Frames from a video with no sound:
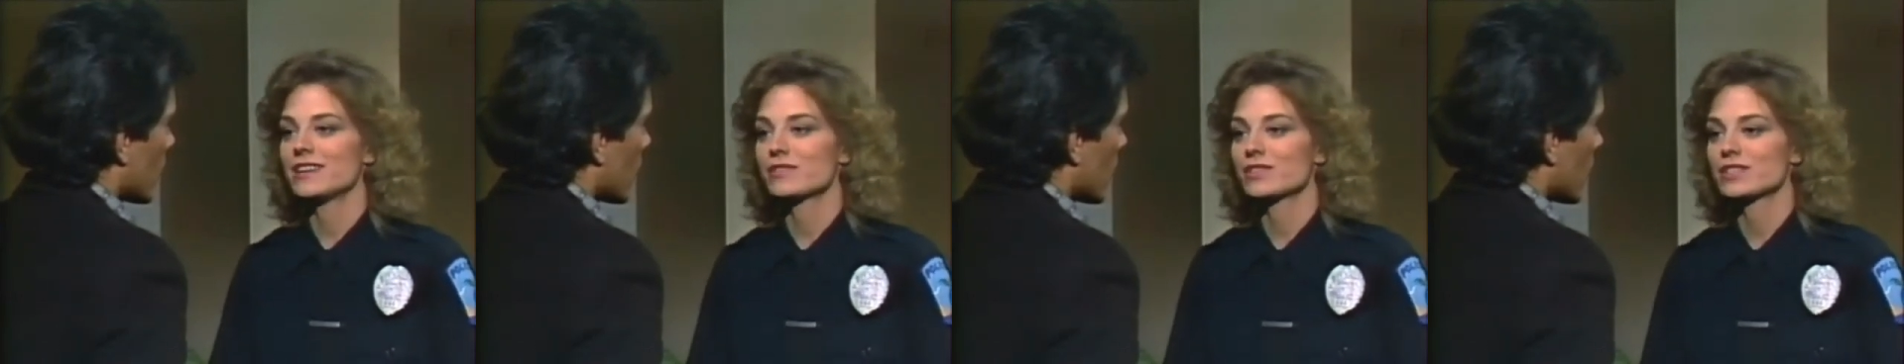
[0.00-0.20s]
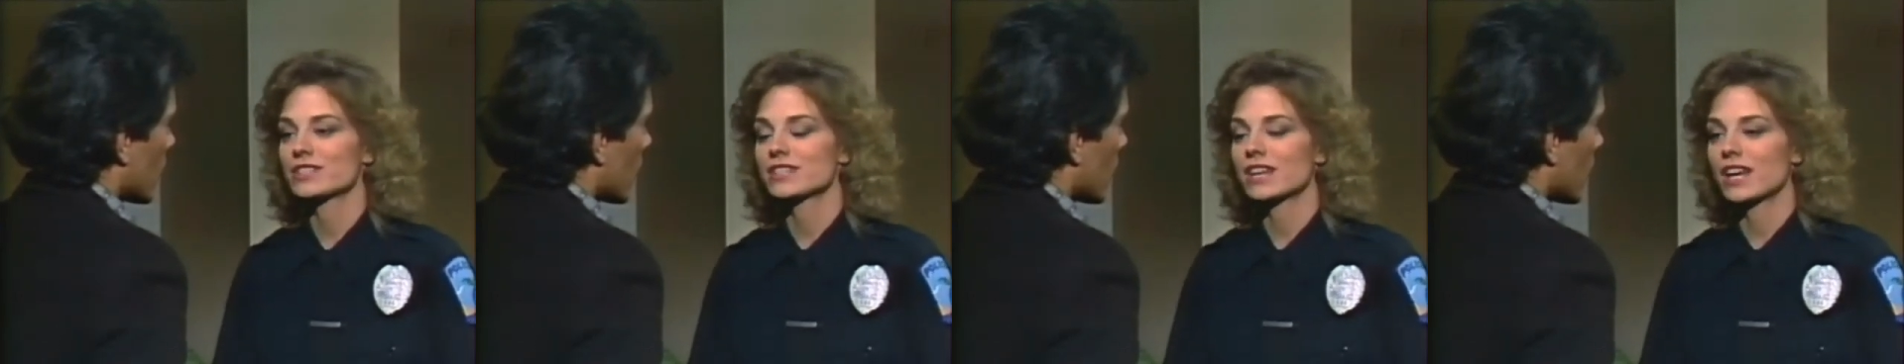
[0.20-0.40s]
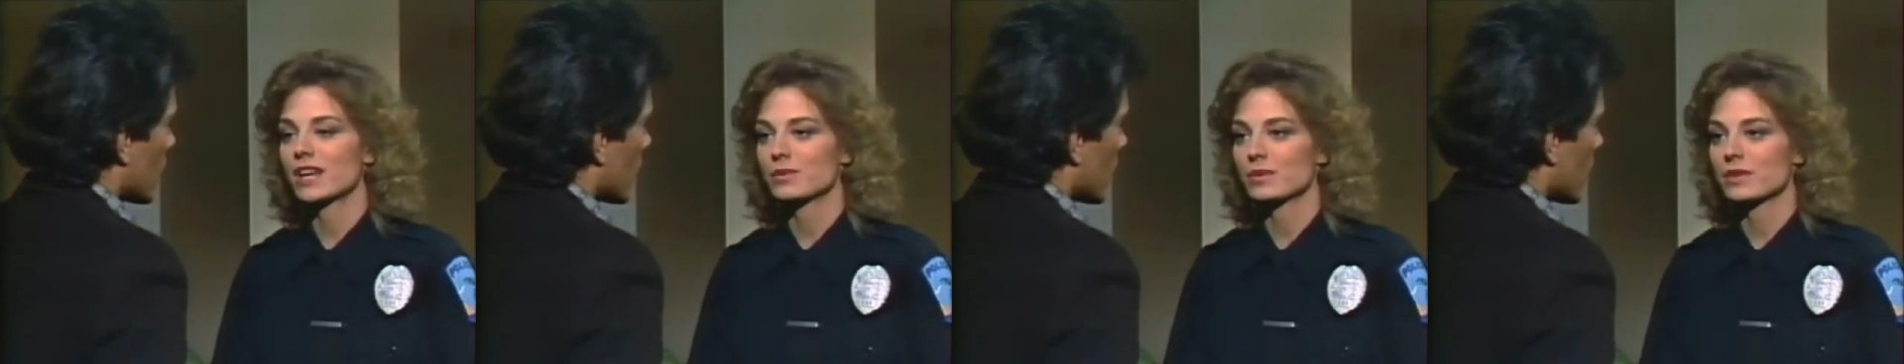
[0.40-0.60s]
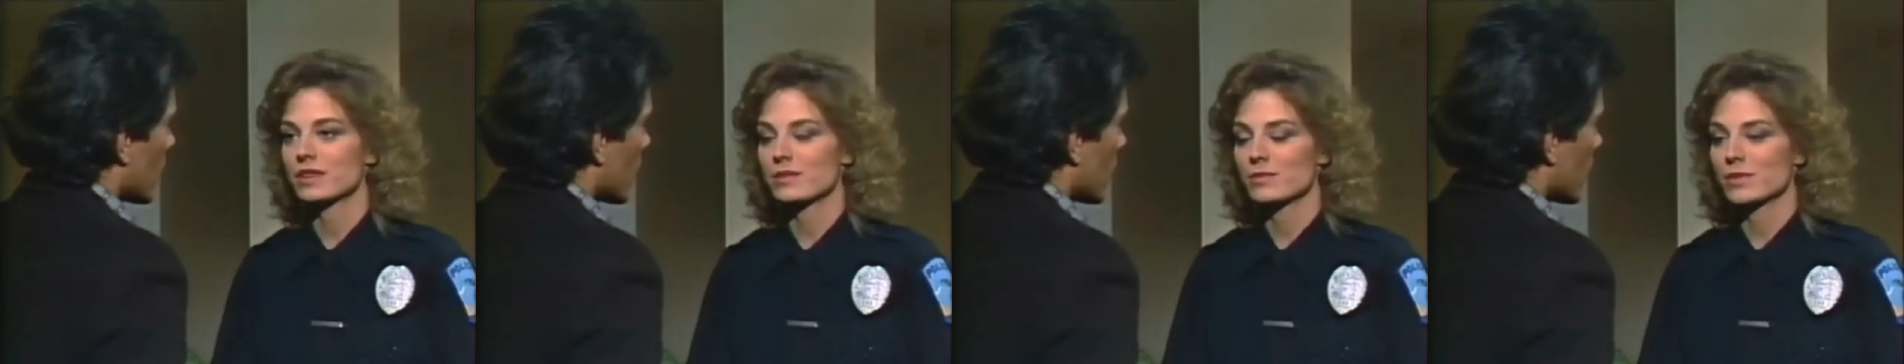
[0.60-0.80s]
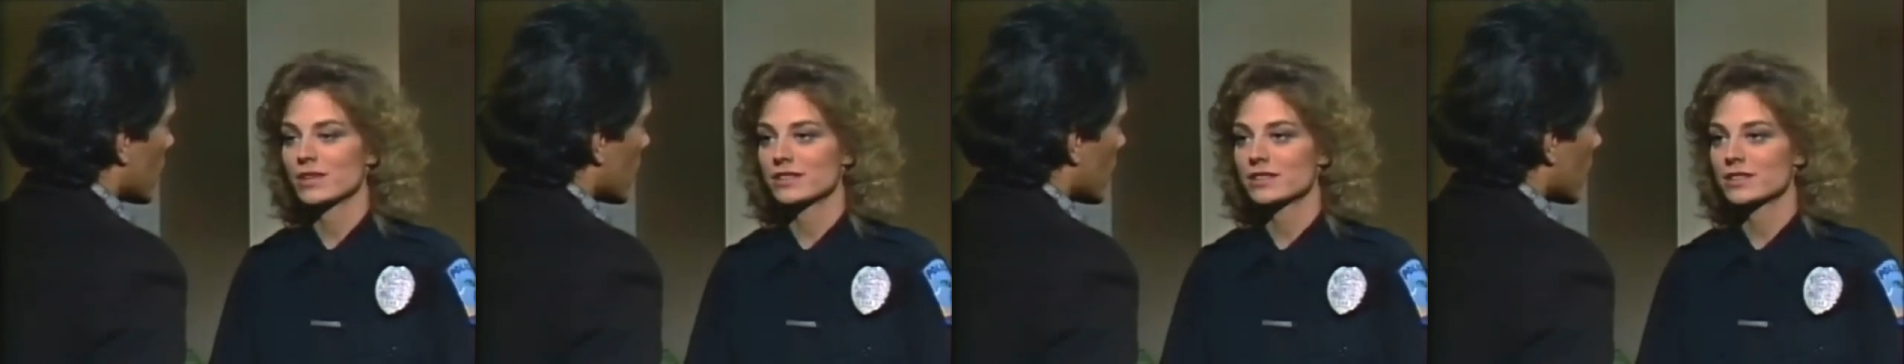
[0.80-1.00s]
even stayed
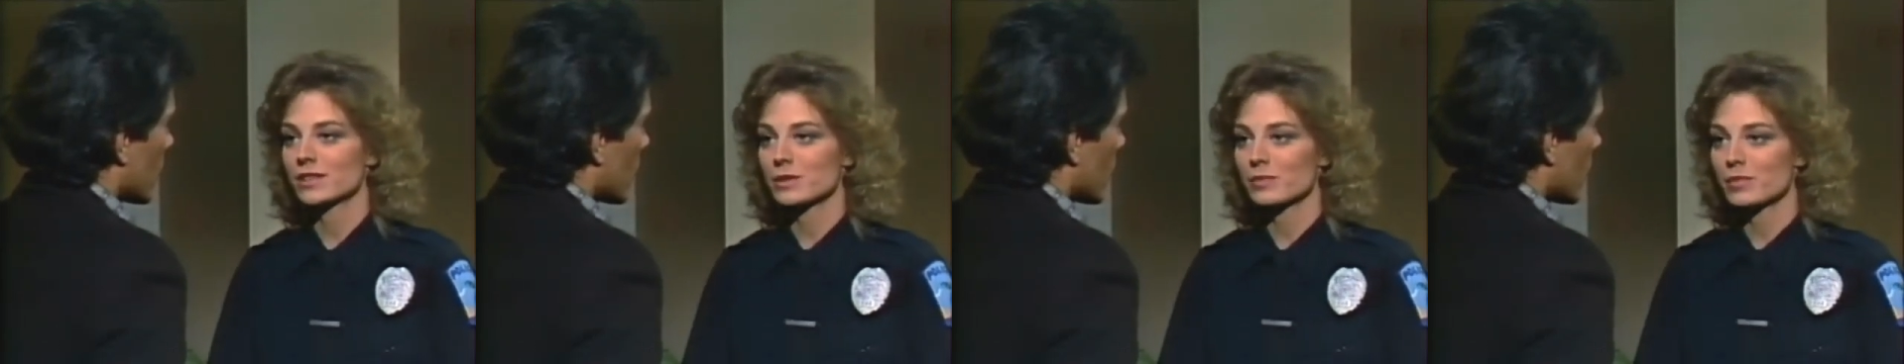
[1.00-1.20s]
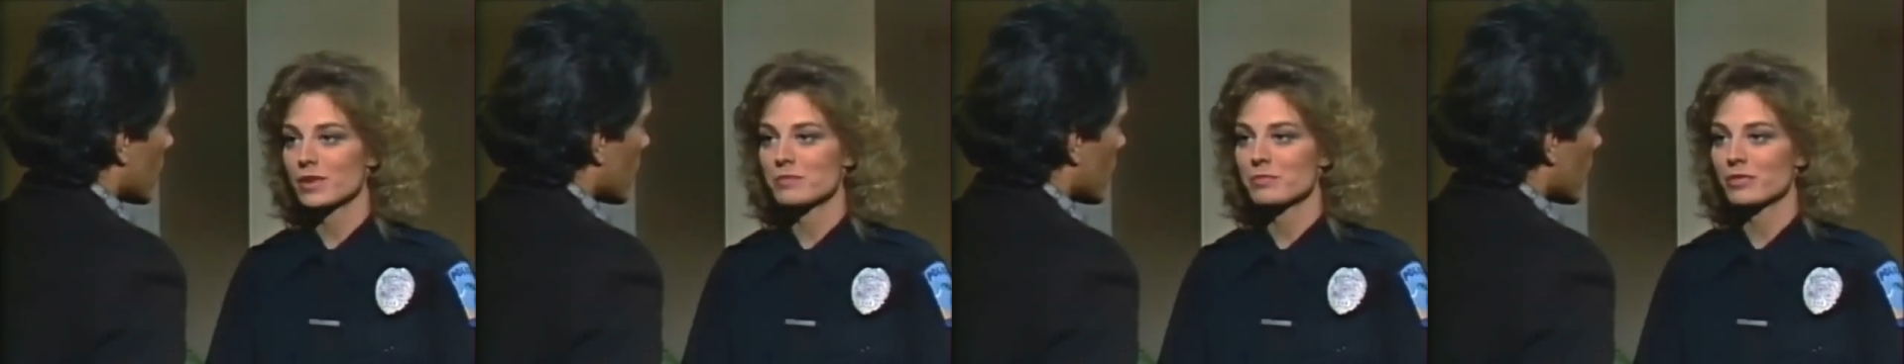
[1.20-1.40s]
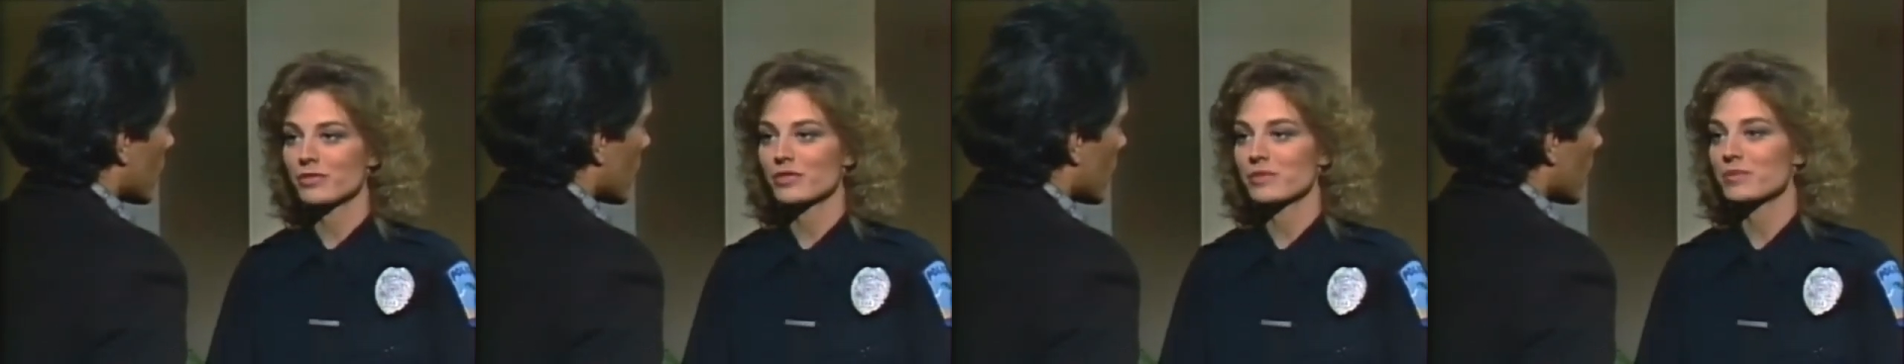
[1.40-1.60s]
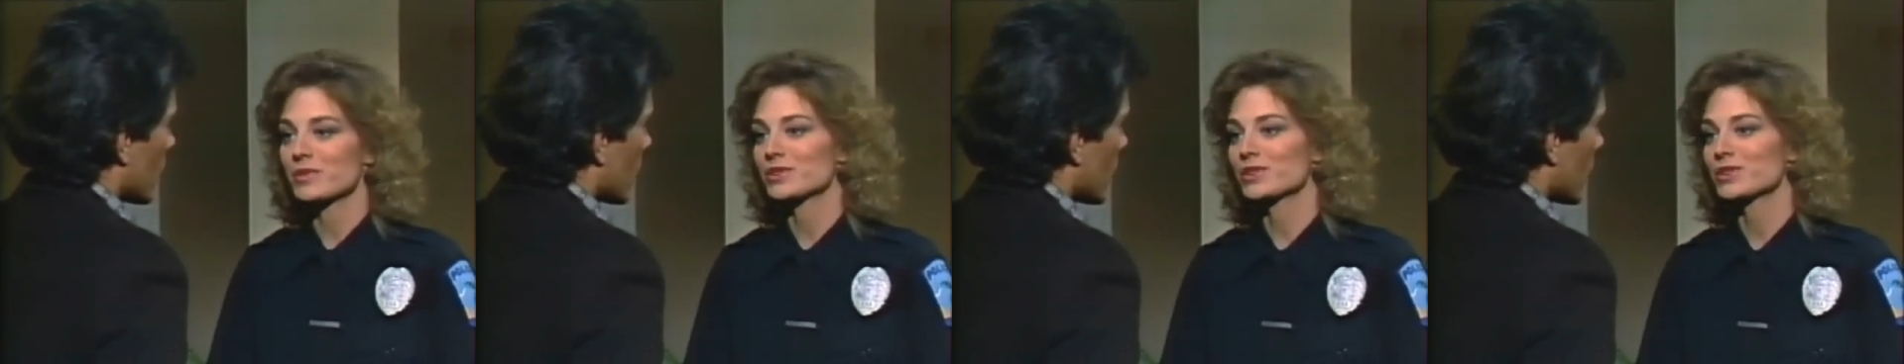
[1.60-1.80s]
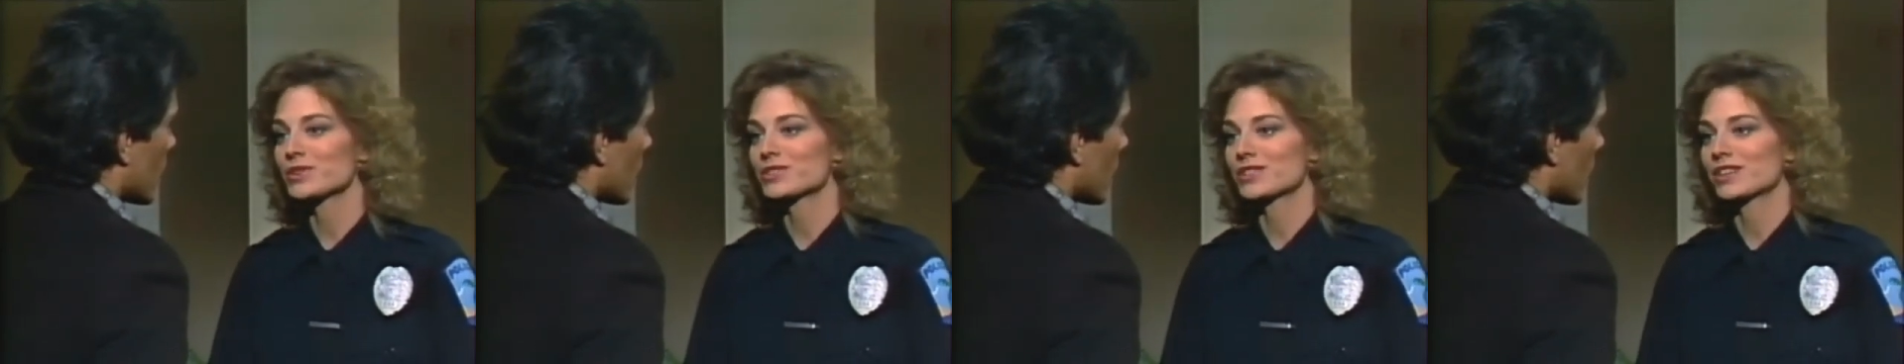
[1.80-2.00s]
with him until the people
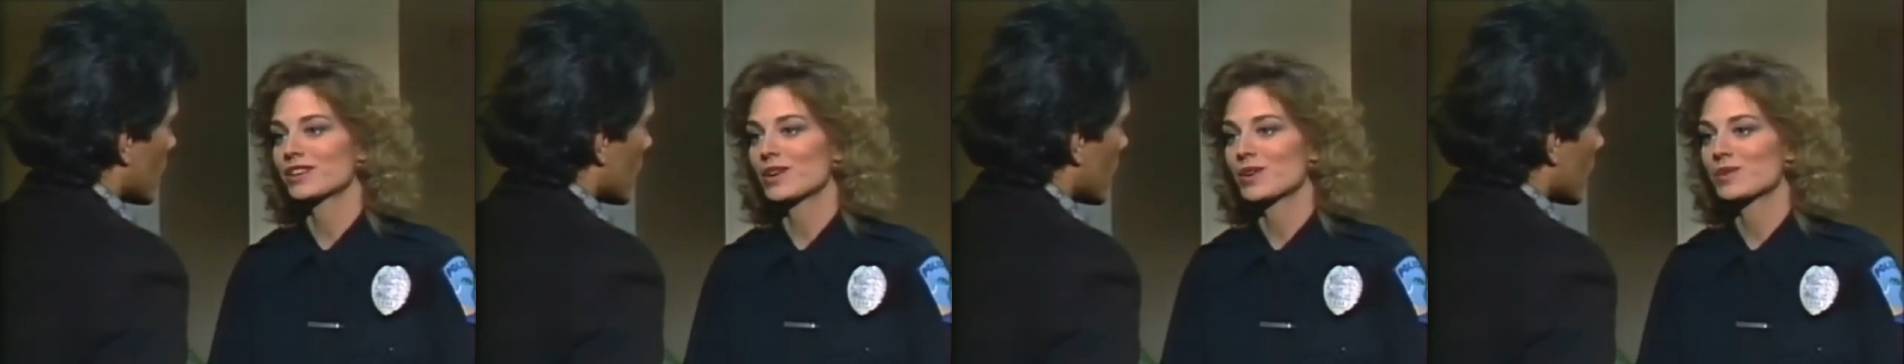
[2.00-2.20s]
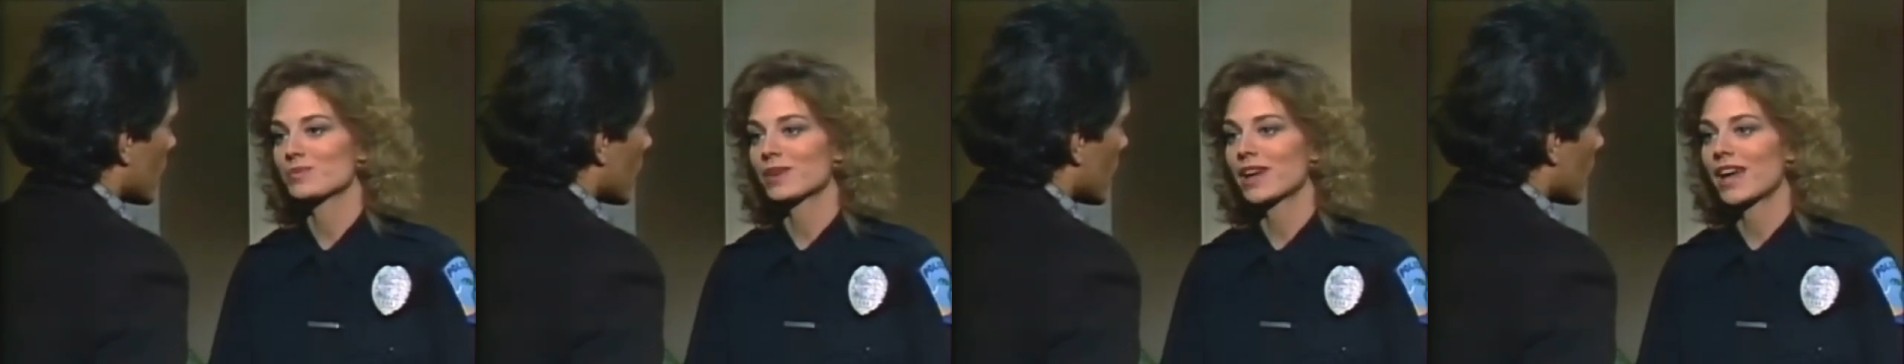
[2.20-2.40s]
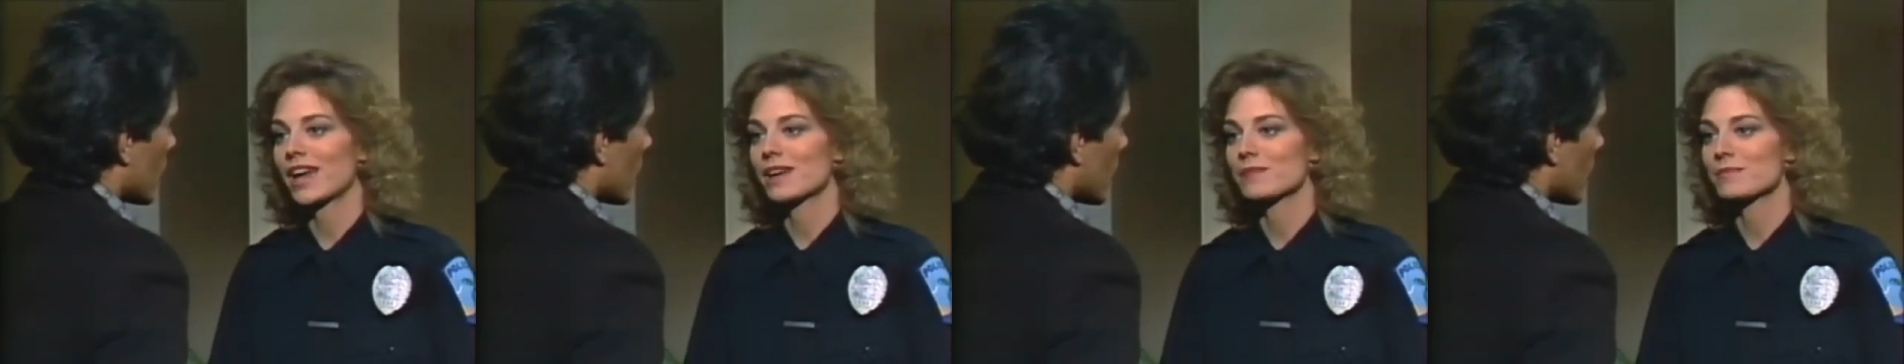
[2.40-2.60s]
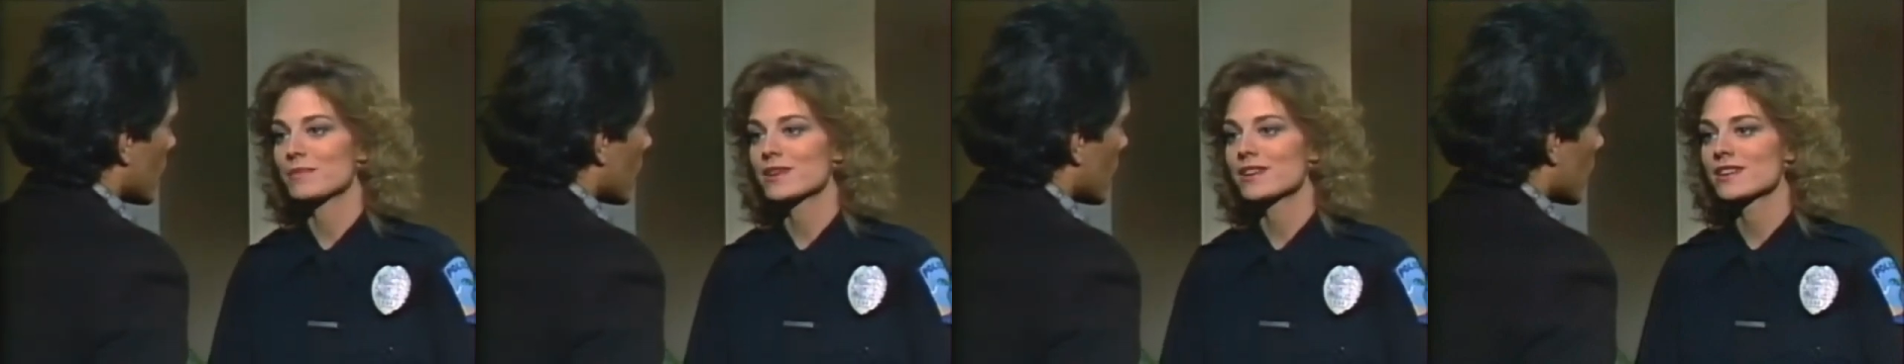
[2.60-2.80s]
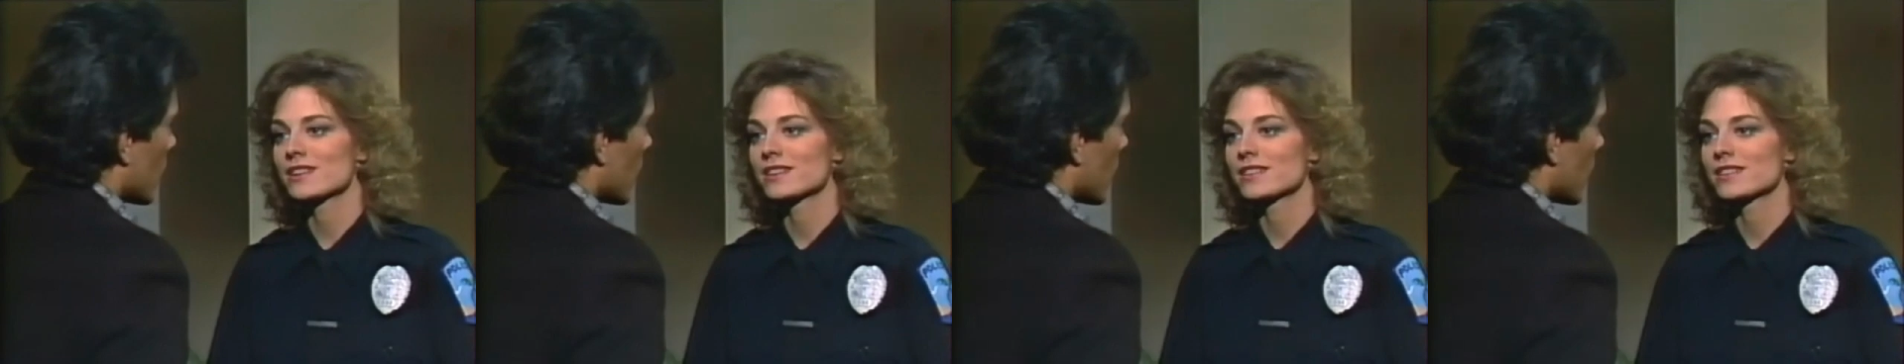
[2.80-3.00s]
from the nursing home came.